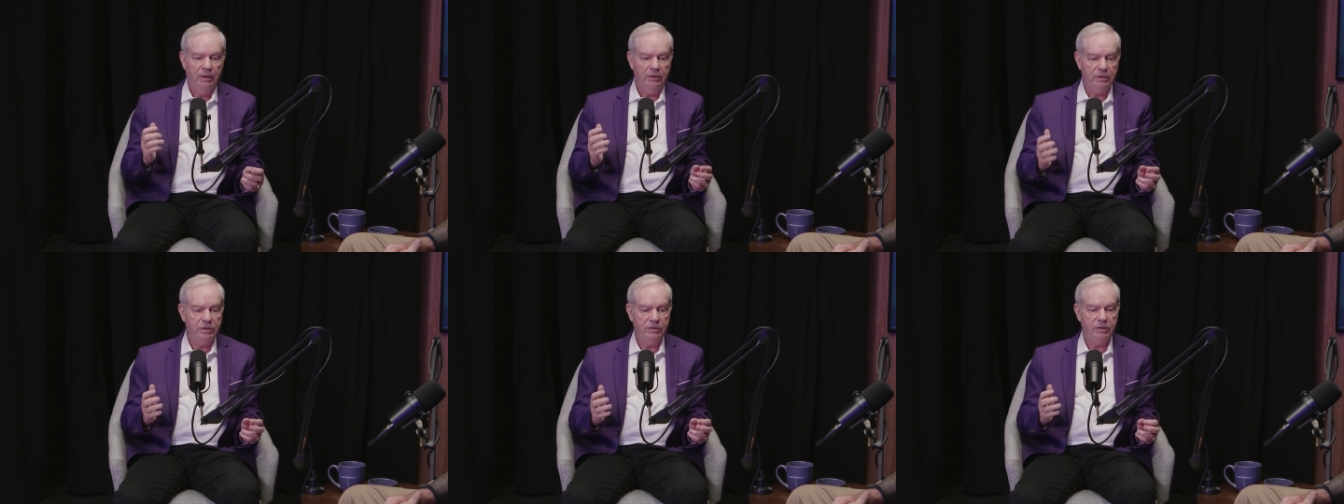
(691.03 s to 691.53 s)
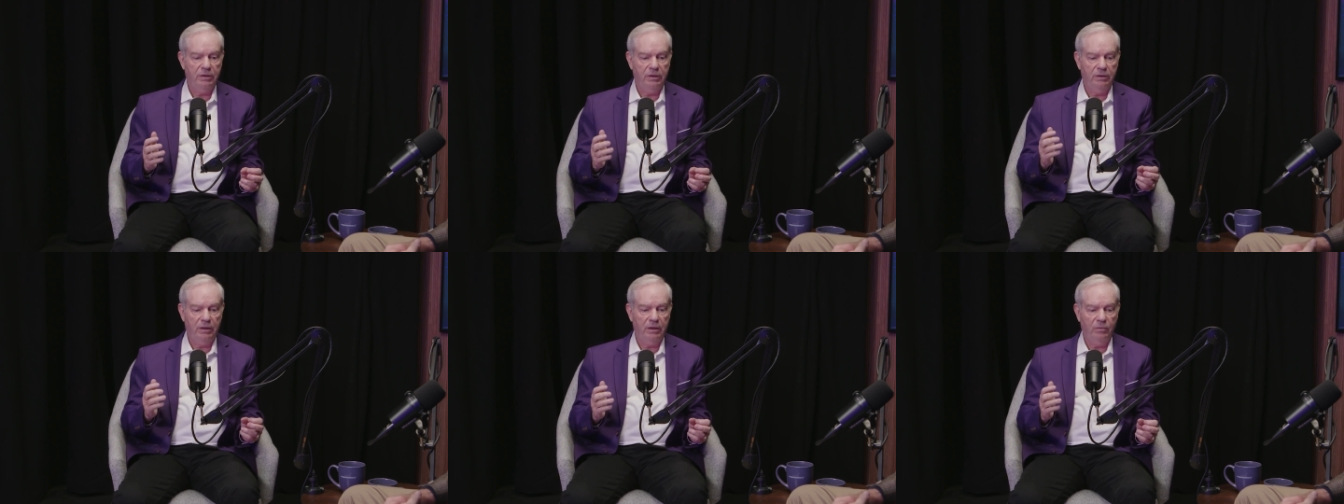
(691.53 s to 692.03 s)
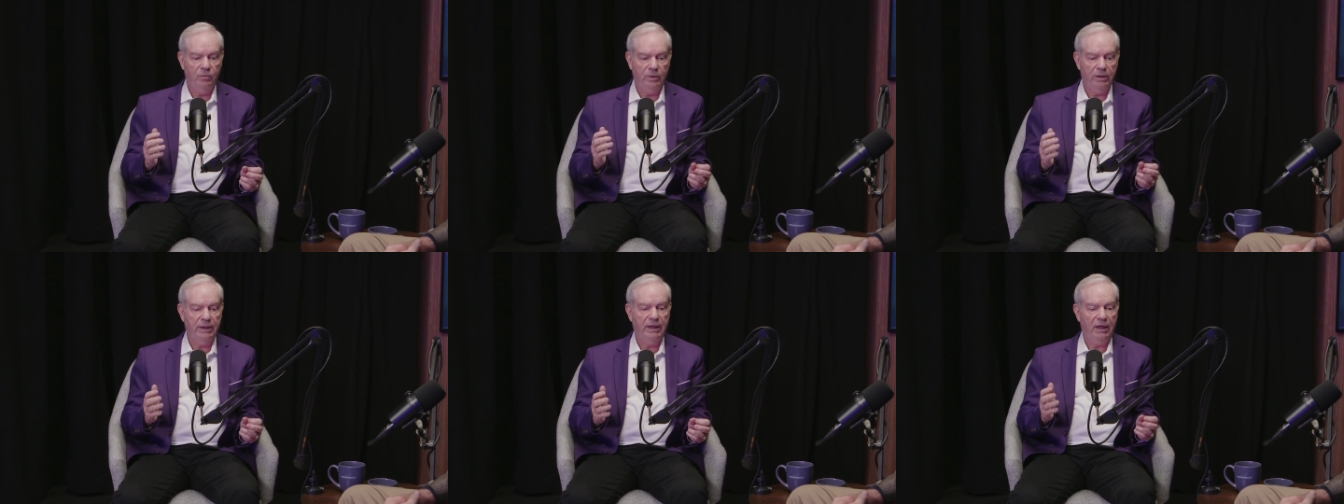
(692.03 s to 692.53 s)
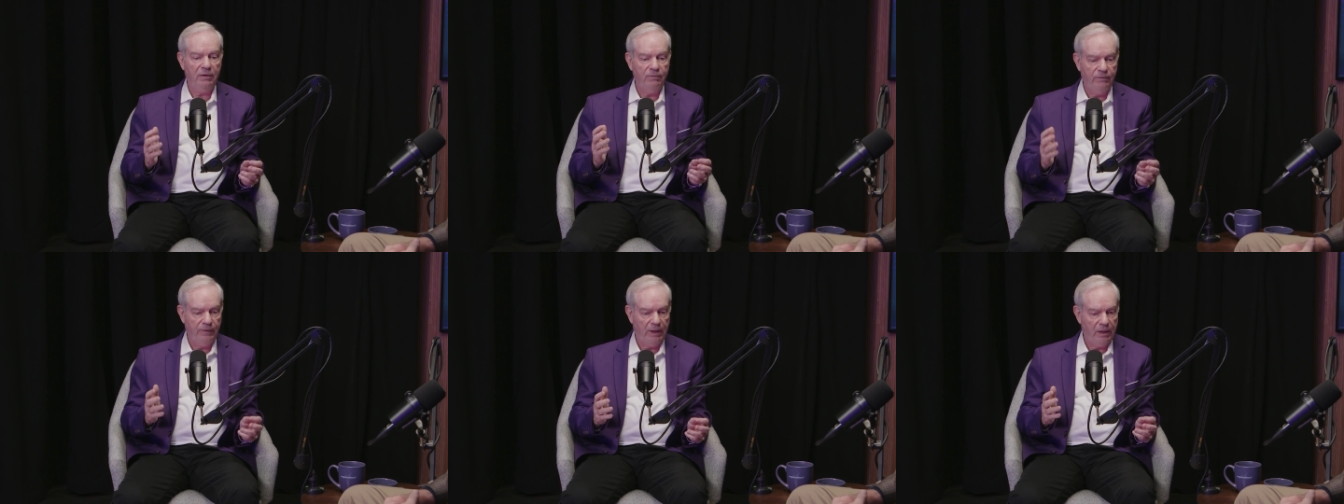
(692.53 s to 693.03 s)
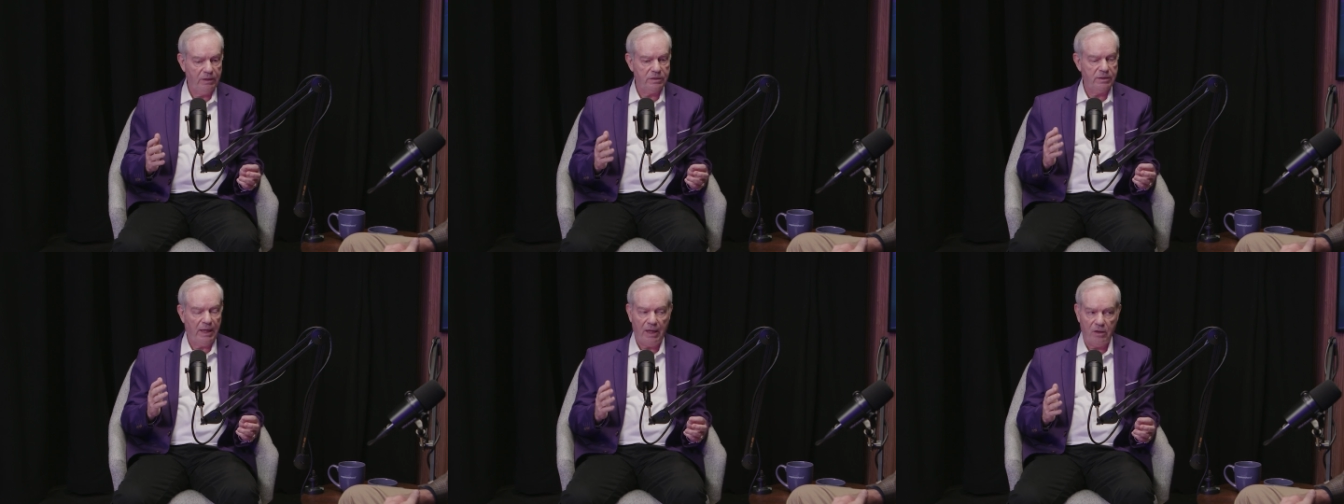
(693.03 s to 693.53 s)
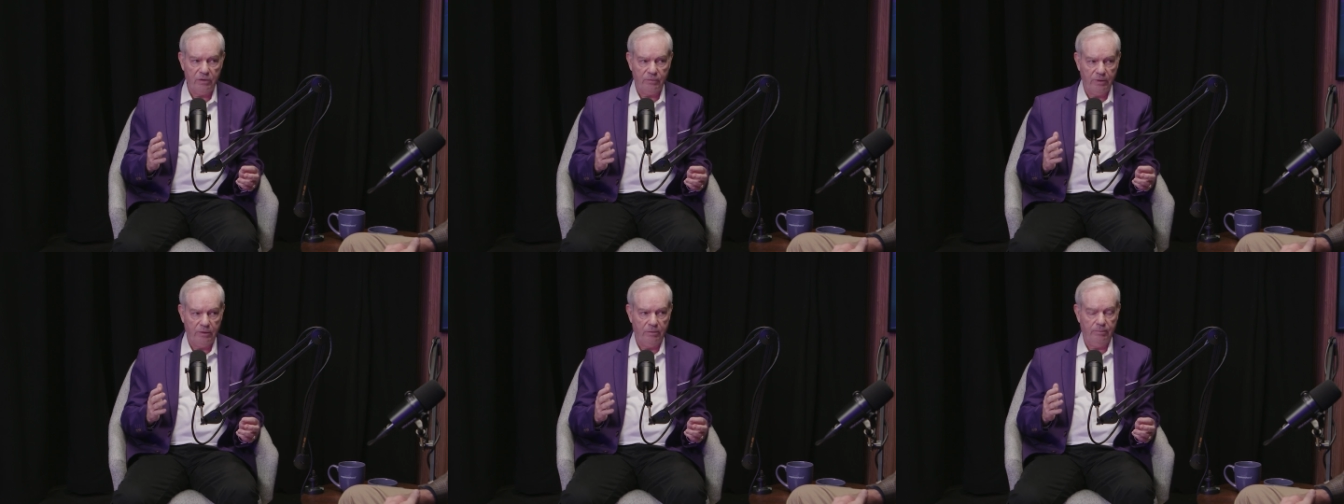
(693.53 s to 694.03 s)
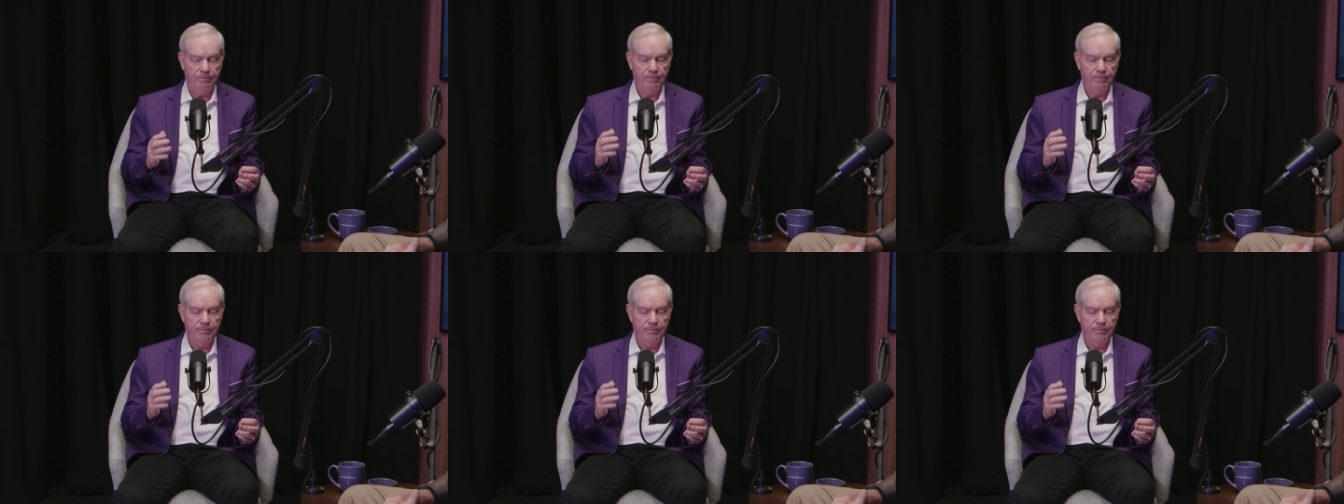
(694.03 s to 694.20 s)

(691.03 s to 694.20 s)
This is a really advanced algorithm